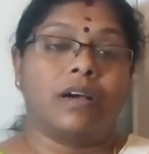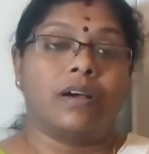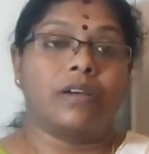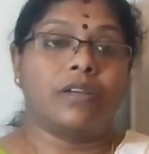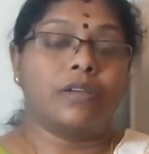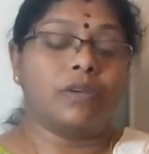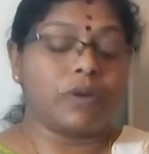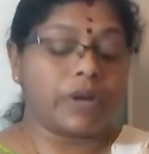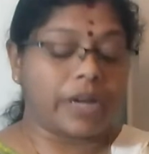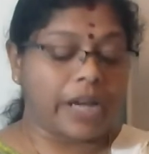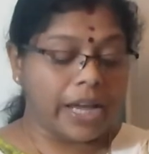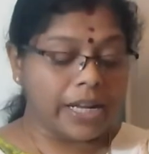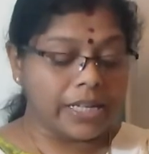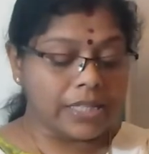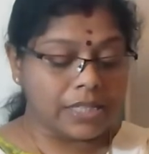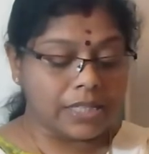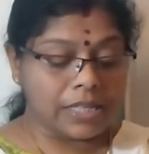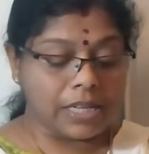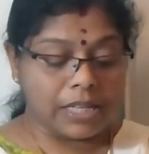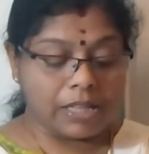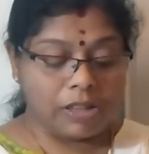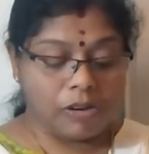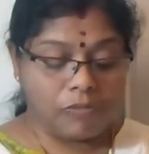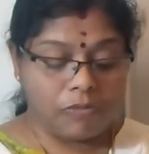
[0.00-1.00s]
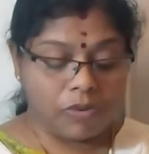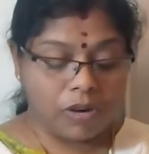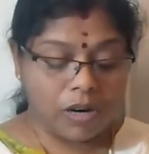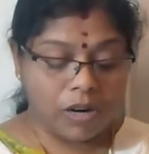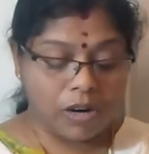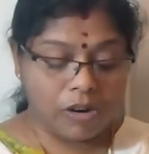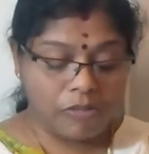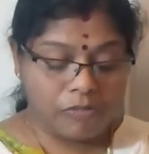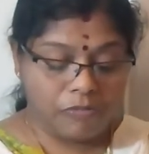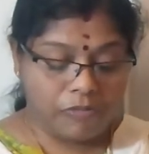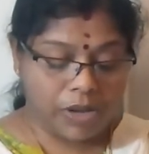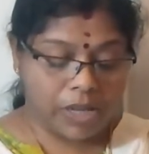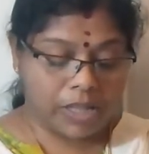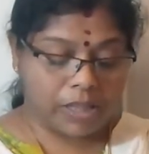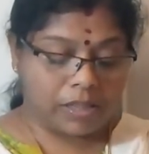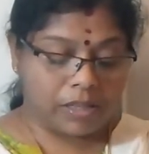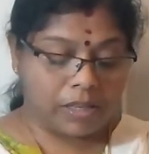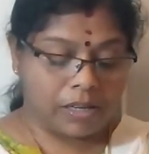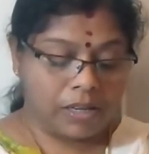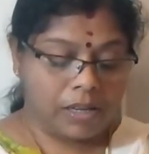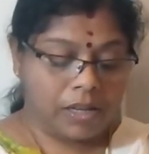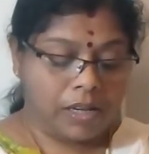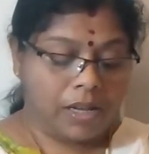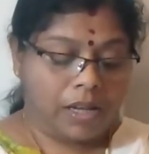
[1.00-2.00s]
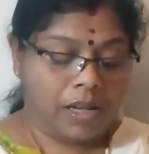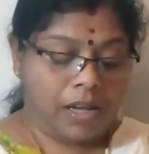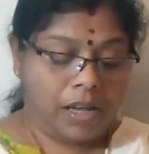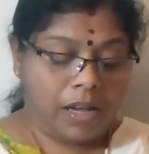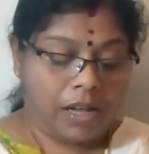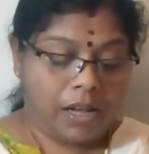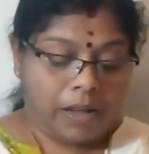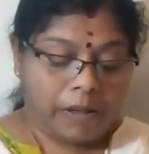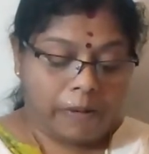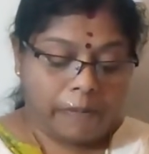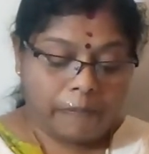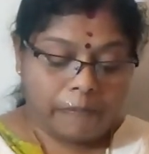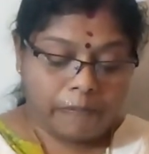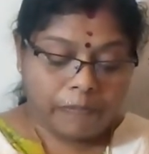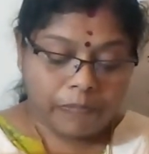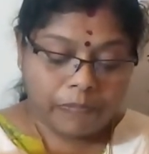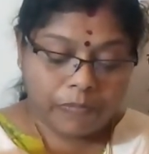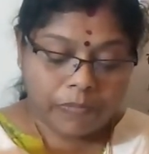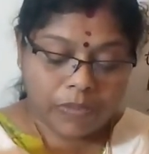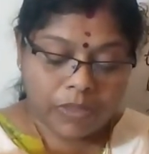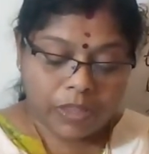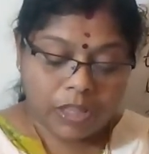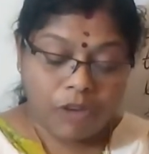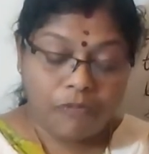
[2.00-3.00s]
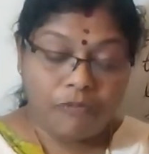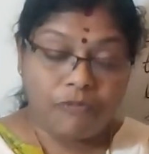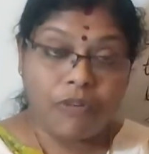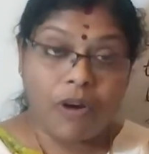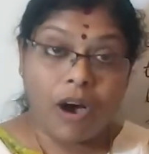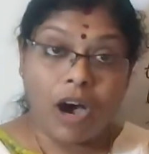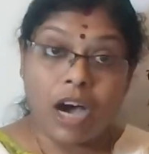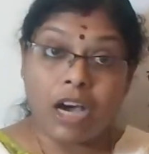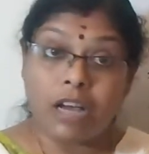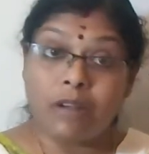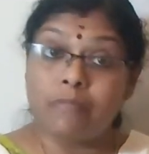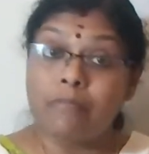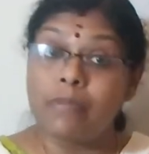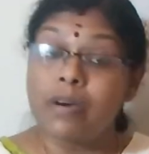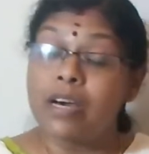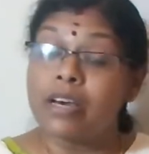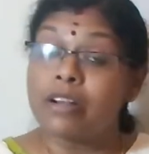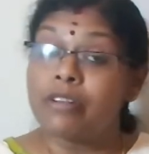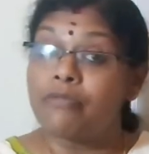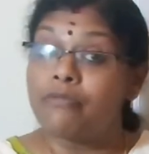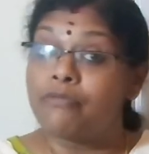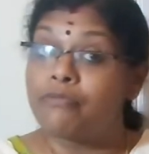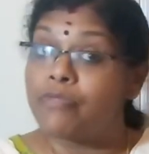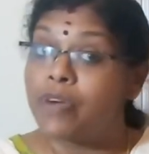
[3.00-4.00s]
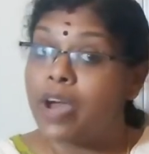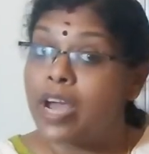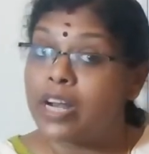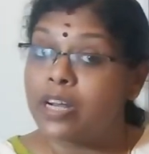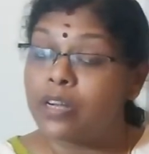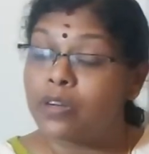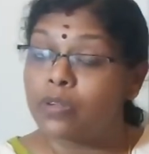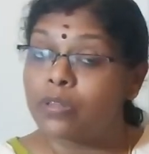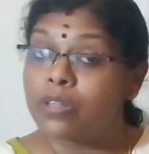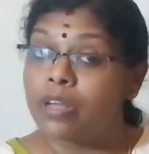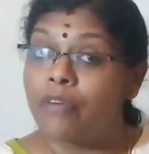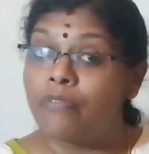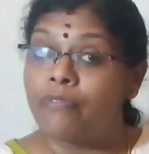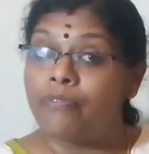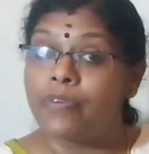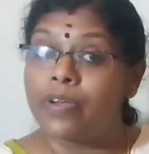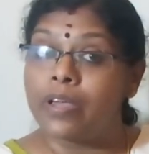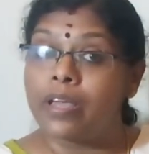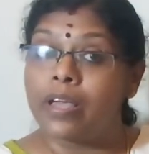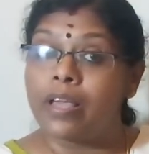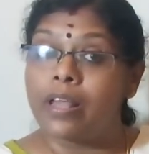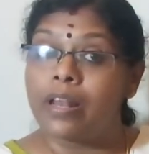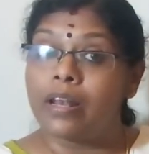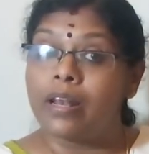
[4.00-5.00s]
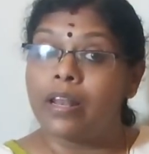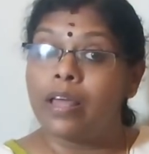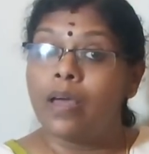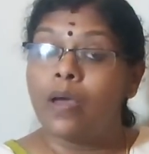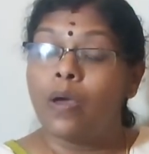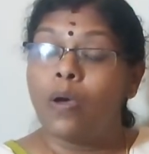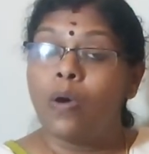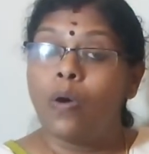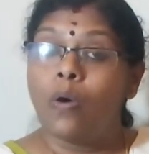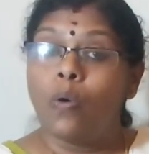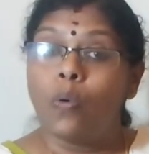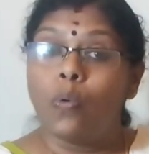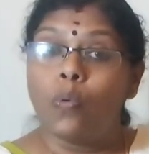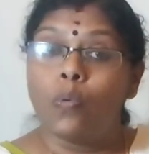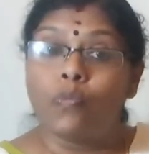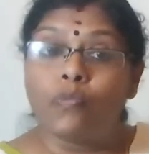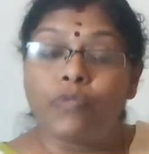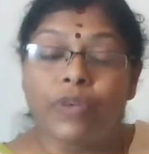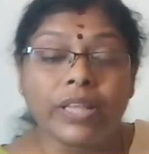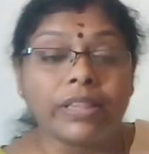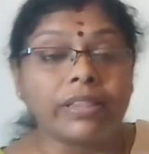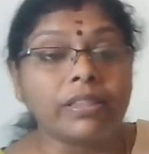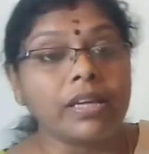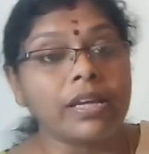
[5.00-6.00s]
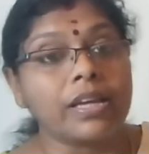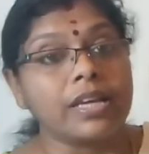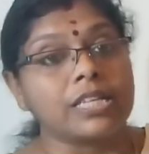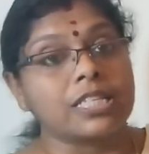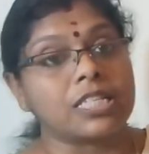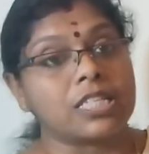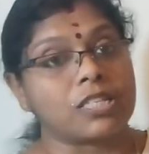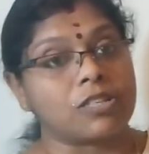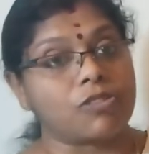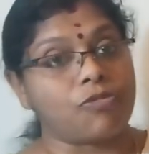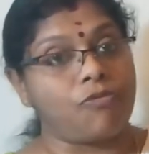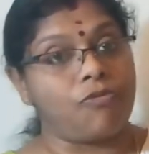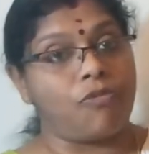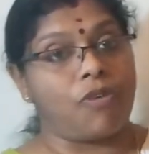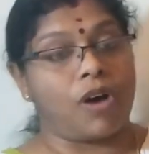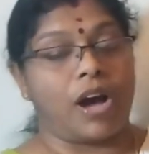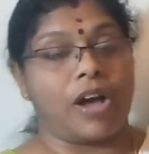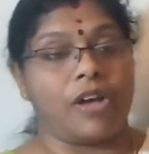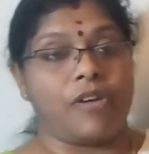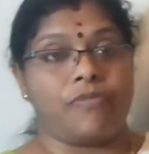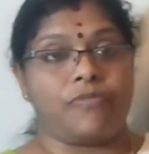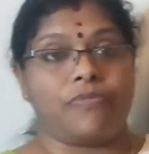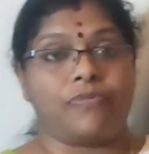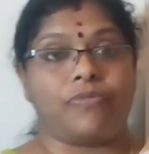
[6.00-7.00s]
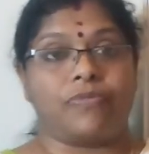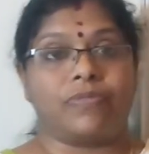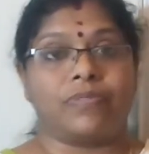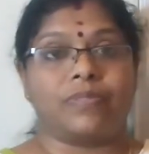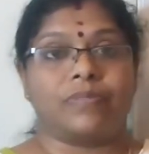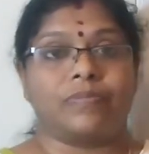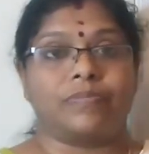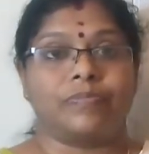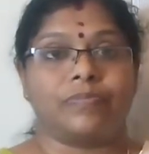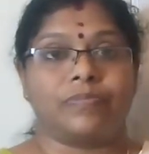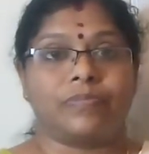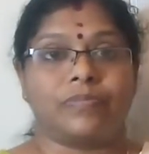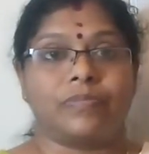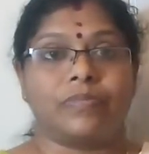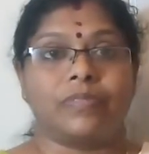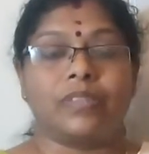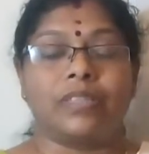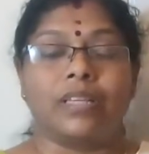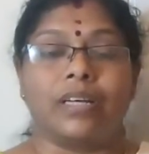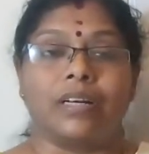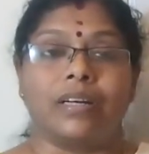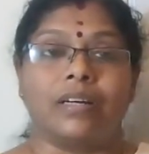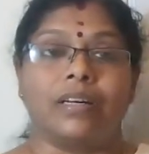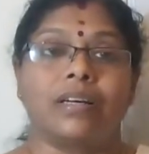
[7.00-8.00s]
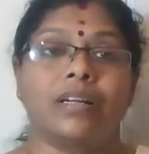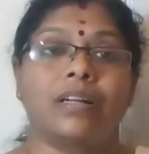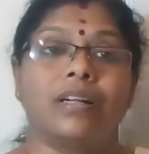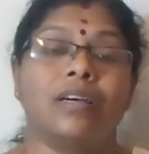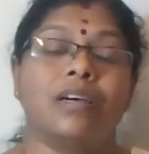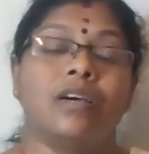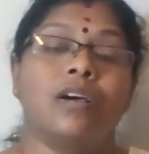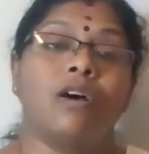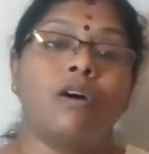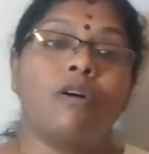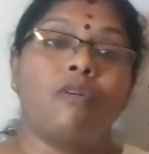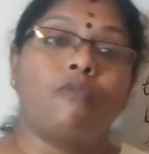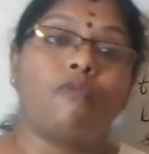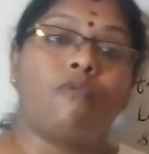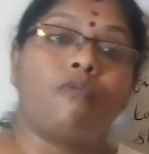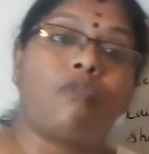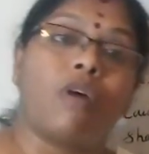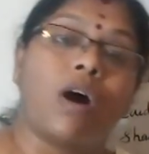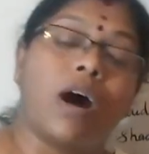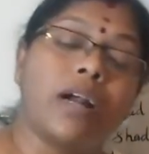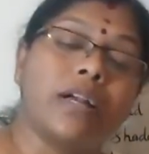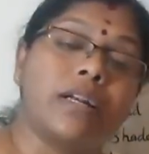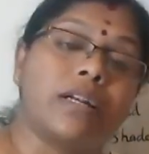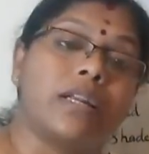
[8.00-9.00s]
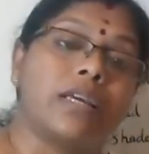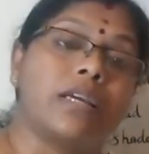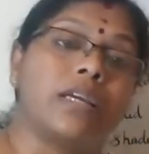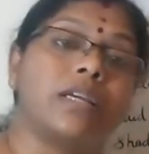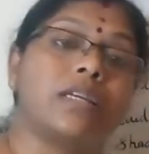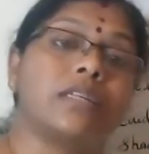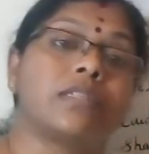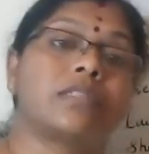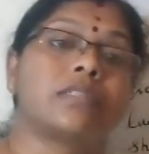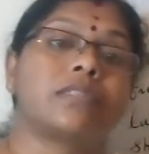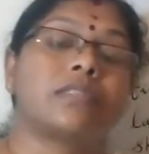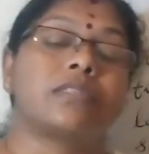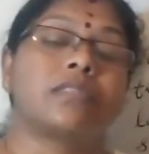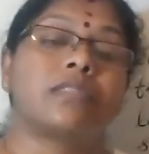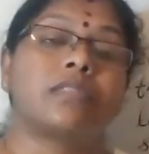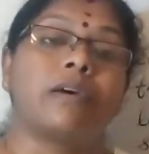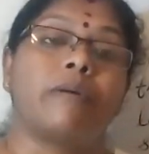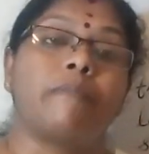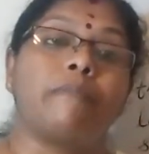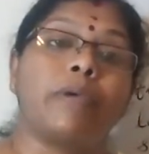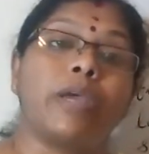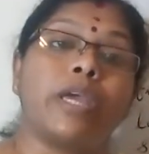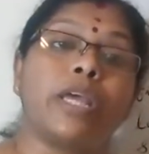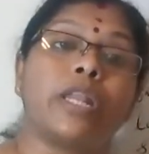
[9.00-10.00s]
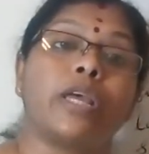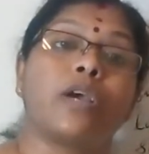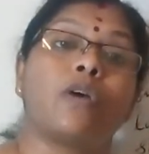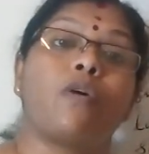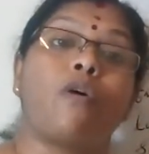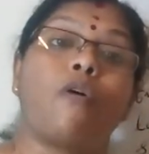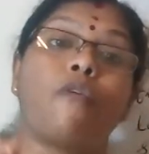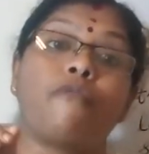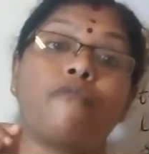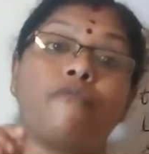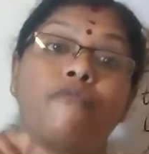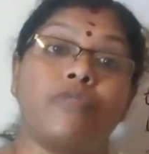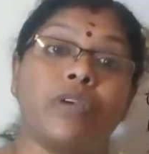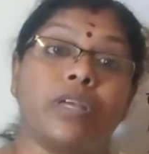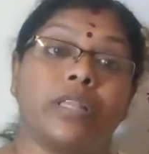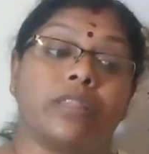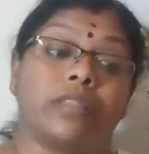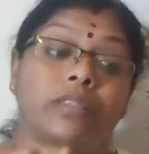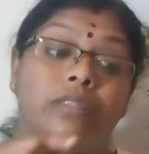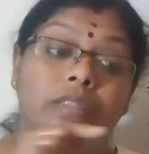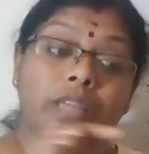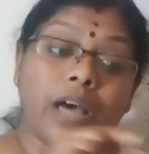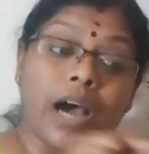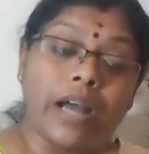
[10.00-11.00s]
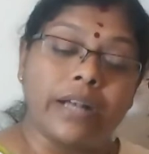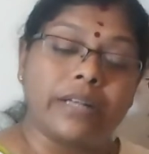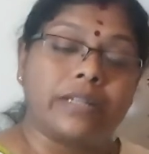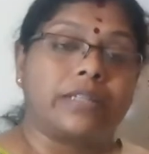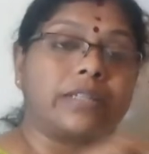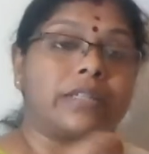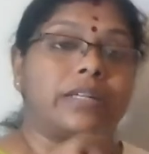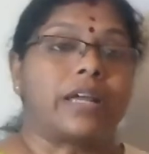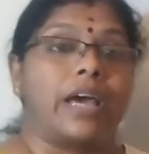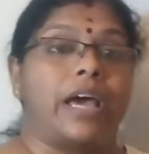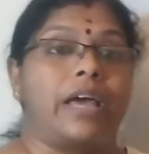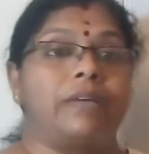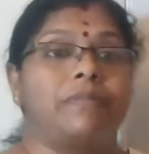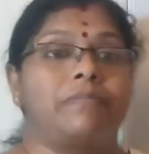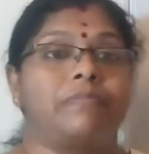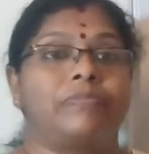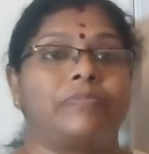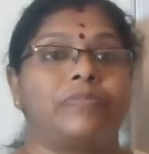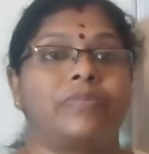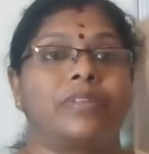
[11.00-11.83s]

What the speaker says: You can see the word with. The farmer went to the field with his wife. There, what is the meaning of with that time?